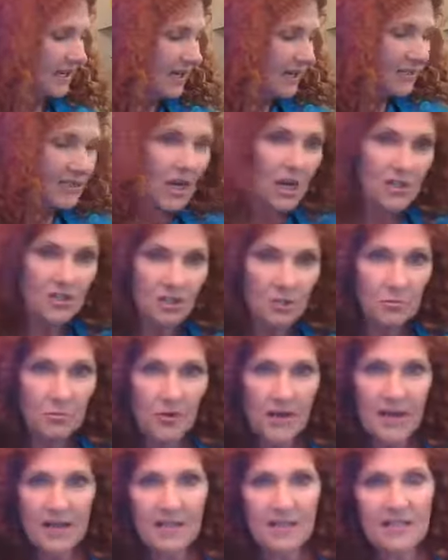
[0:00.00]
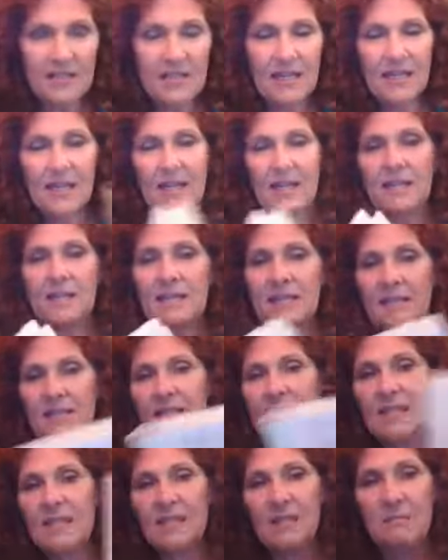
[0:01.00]
Dr. Bredesen and his
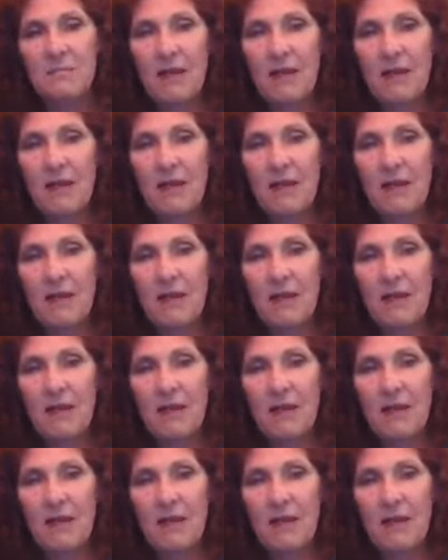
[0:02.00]
team